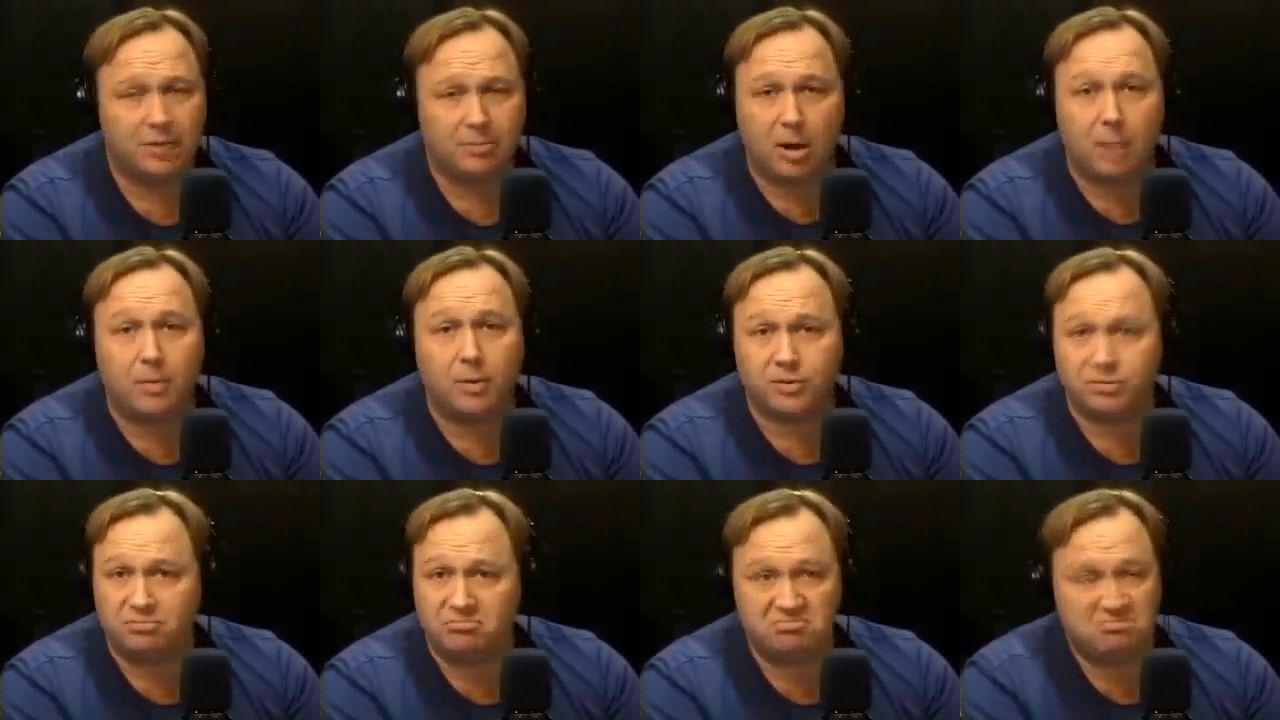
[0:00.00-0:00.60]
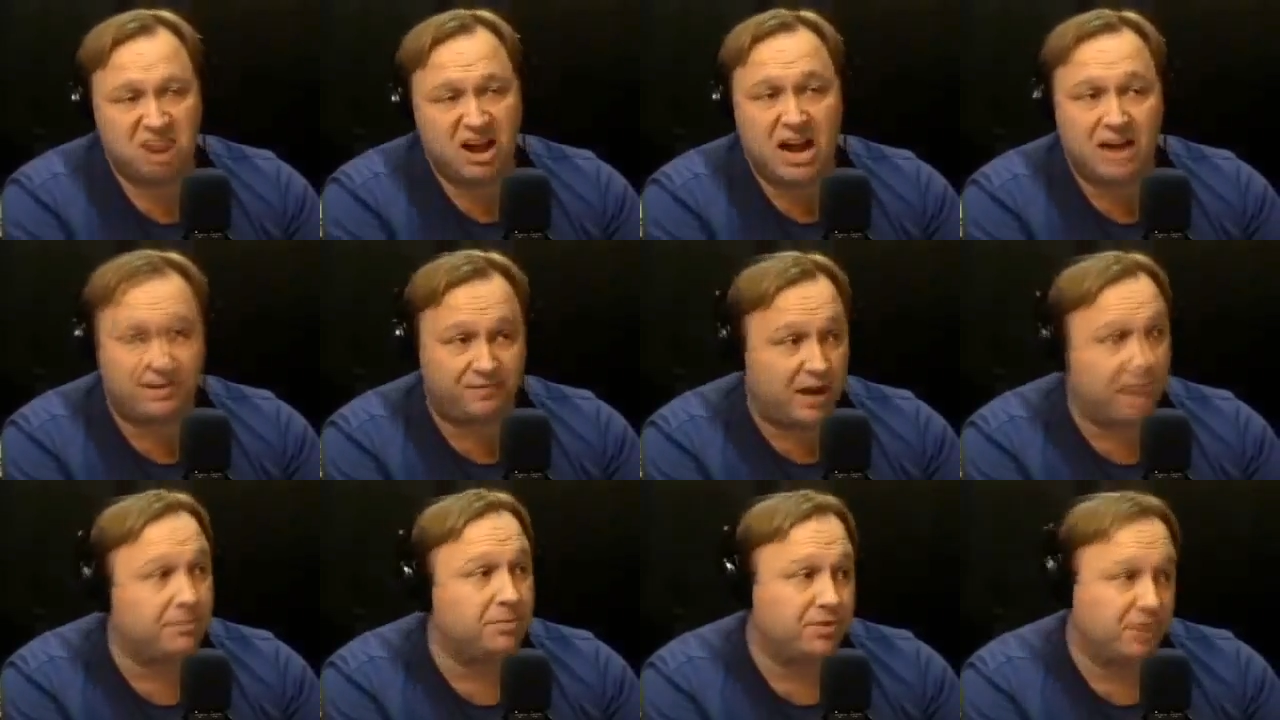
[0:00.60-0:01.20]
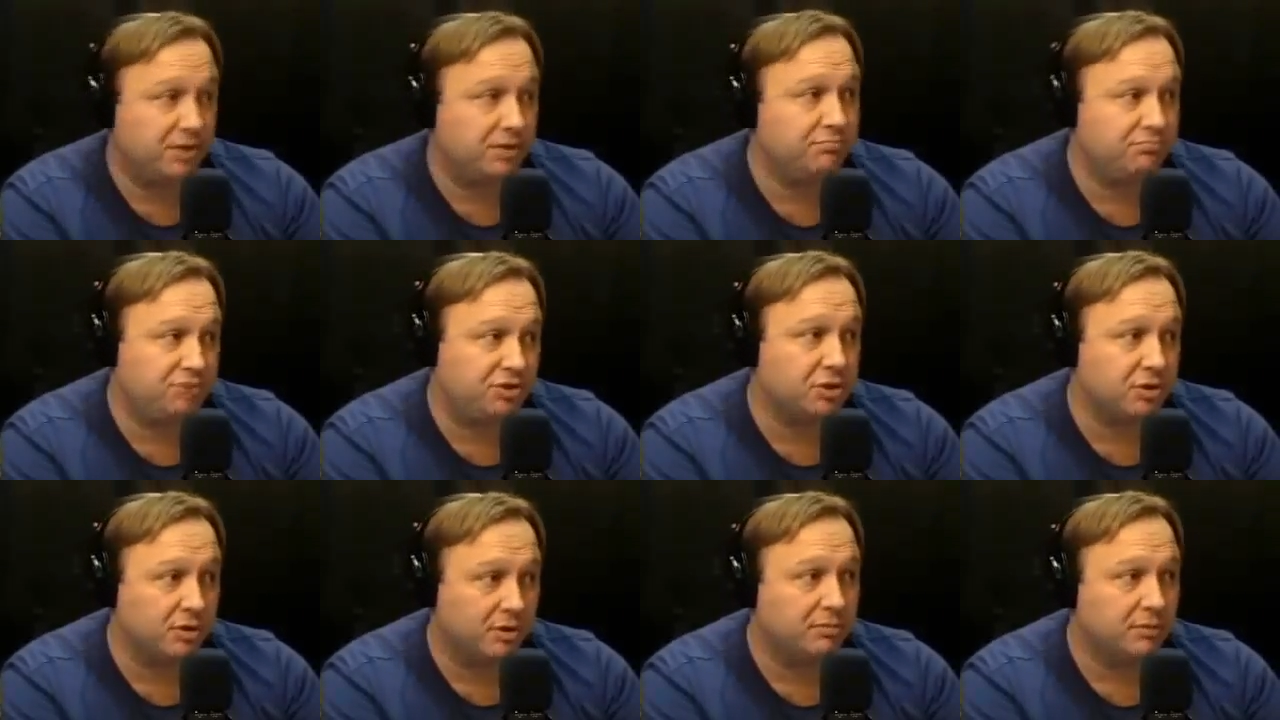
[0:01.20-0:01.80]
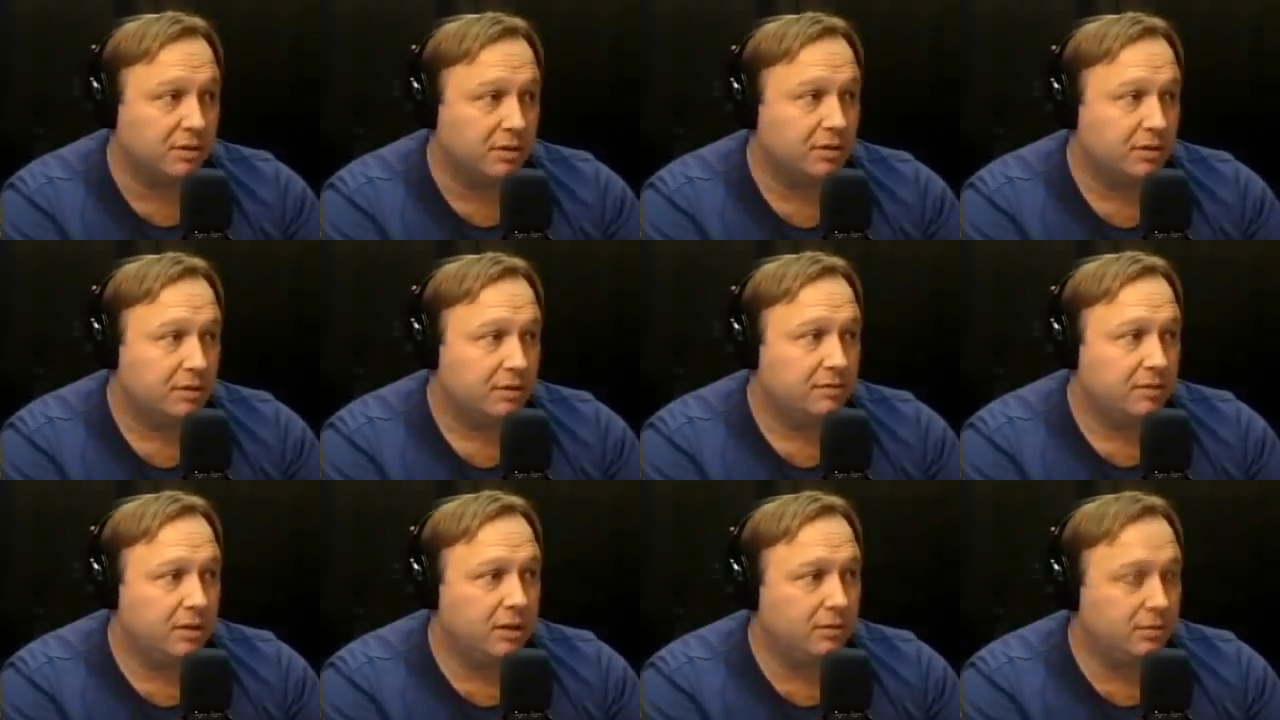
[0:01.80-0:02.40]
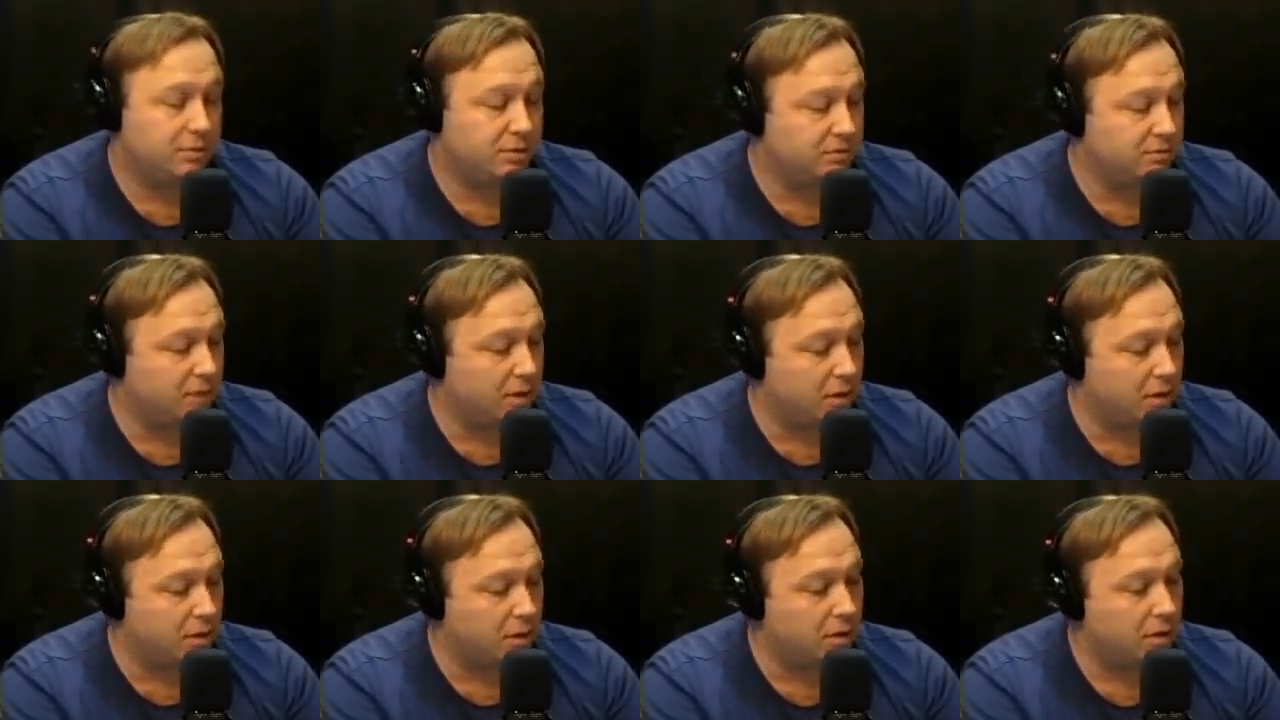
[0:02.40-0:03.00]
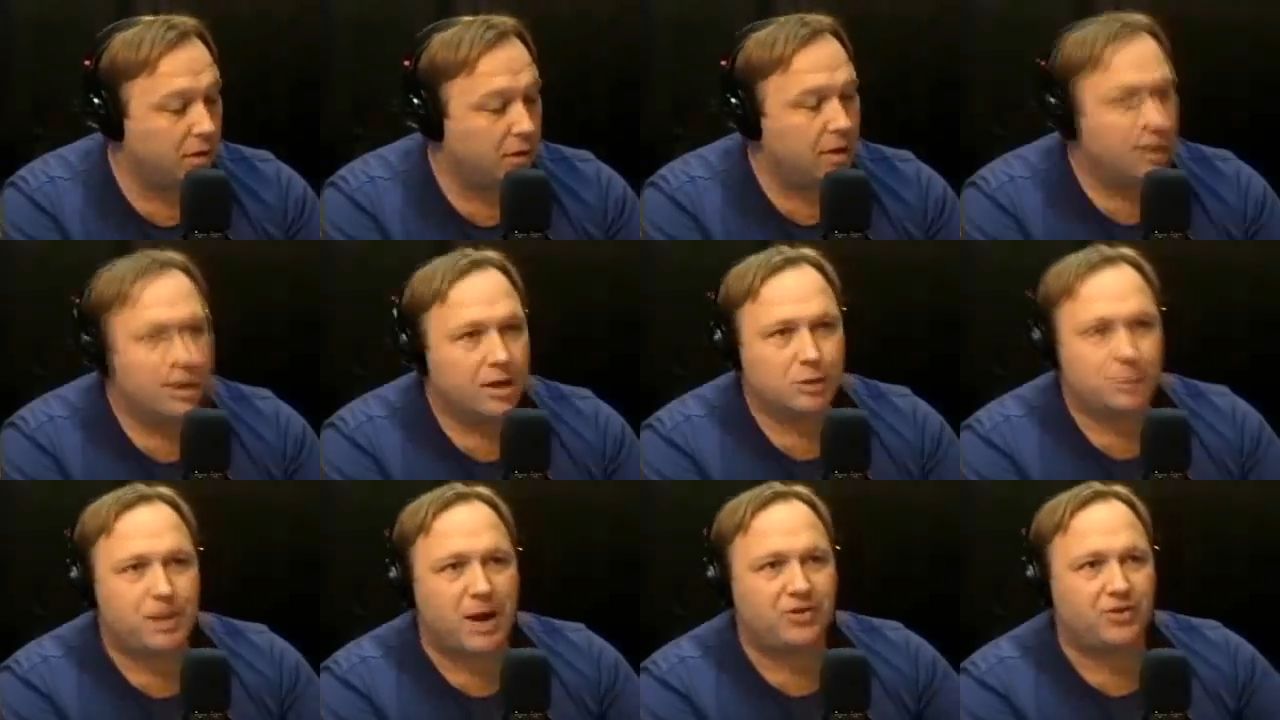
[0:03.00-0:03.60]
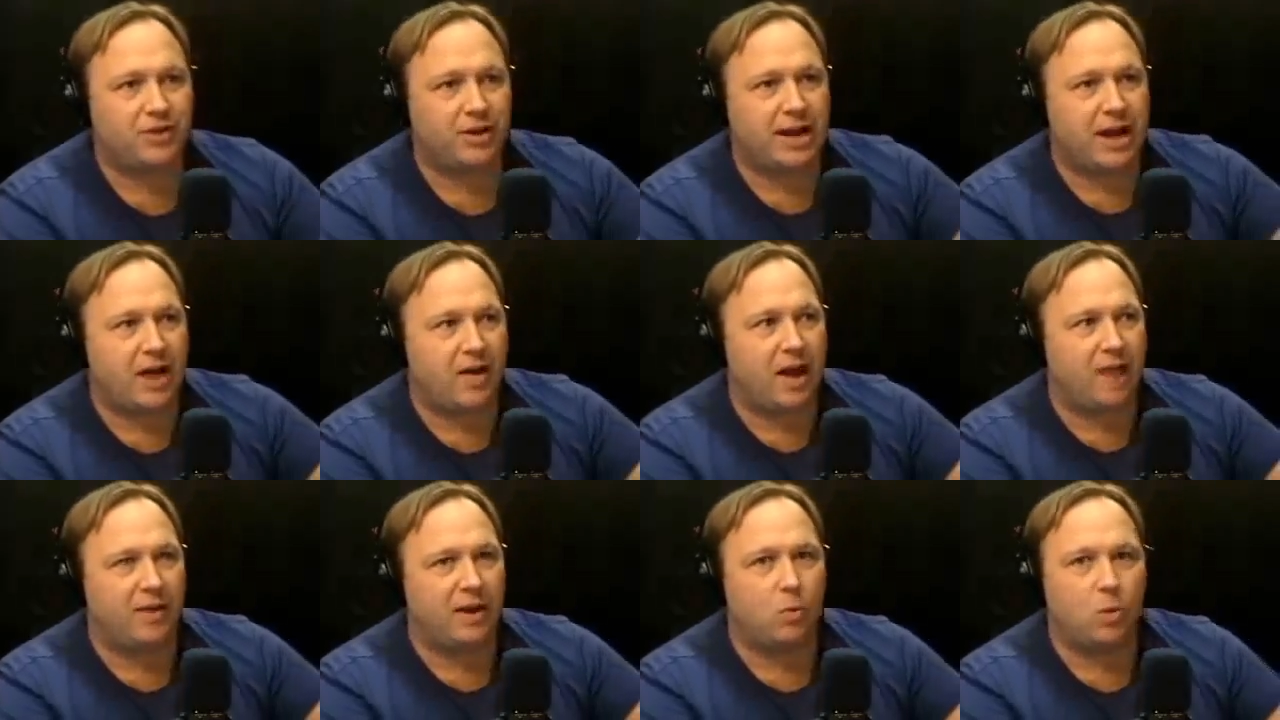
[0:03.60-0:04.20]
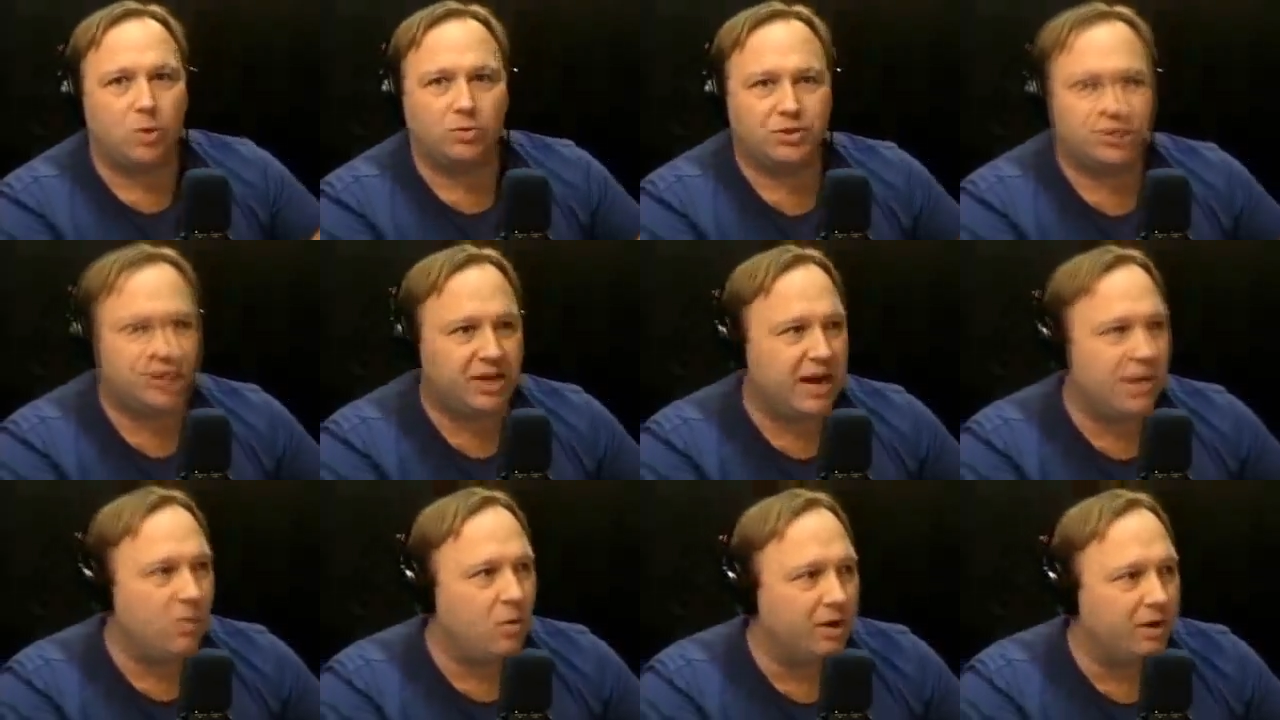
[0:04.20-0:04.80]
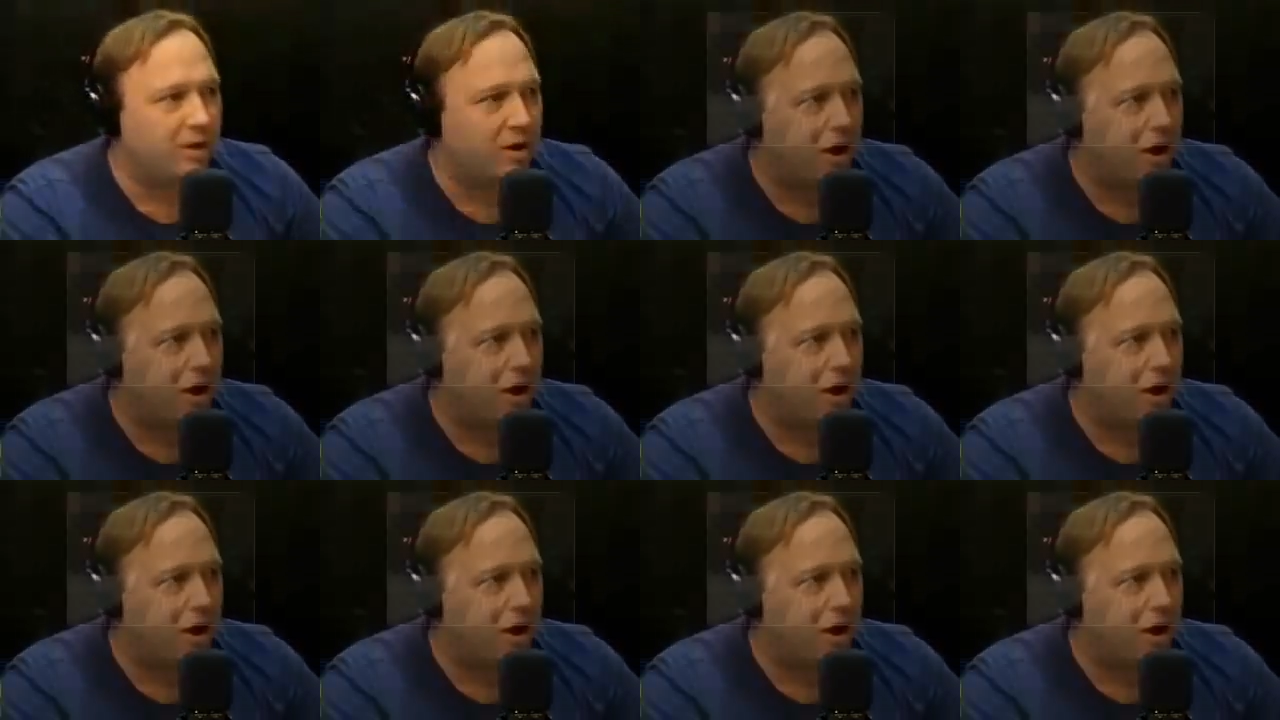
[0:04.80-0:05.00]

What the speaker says: I'm almost 95% sure that it was a murder, especially now how they won't say what